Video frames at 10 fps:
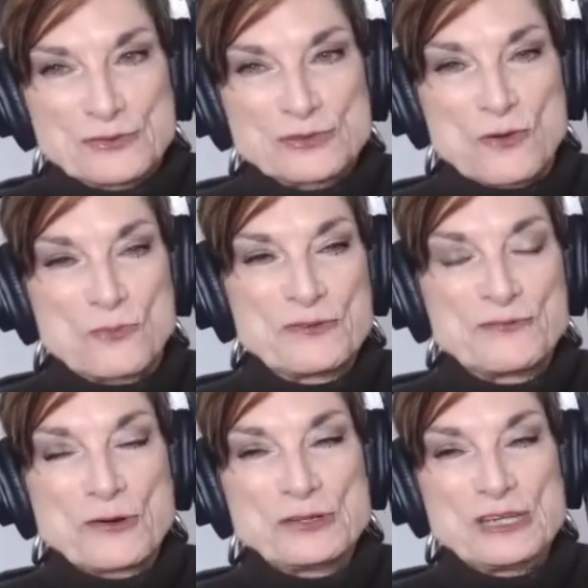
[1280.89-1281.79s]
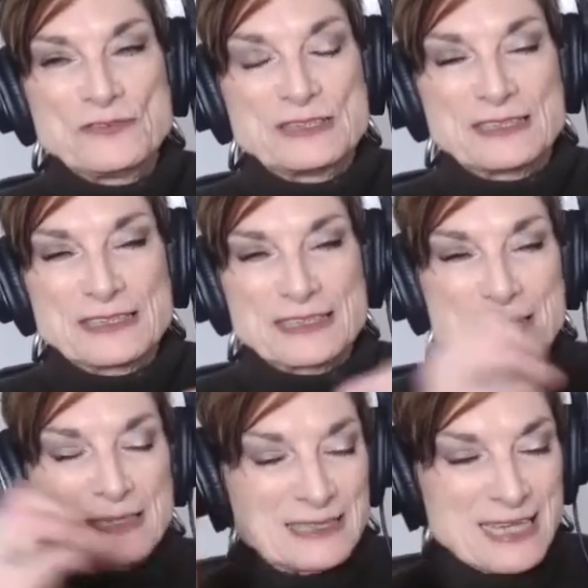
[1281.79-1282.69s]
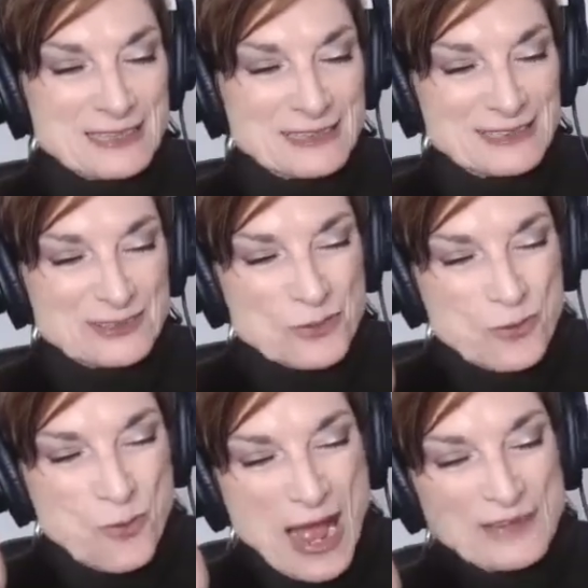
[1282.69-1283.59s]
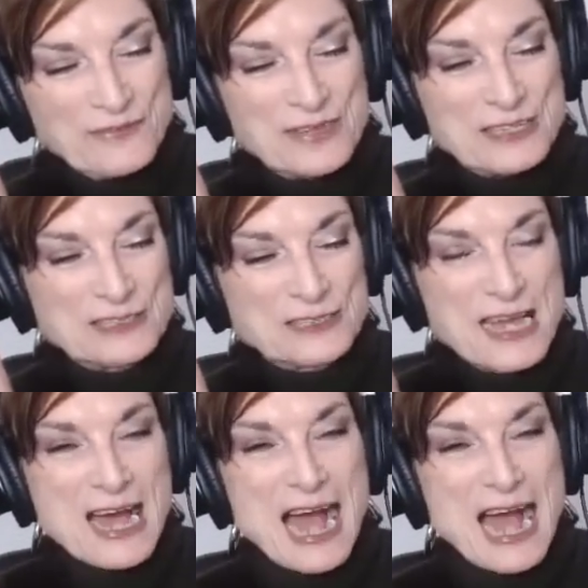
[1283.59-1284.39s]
So before you even get quite finished,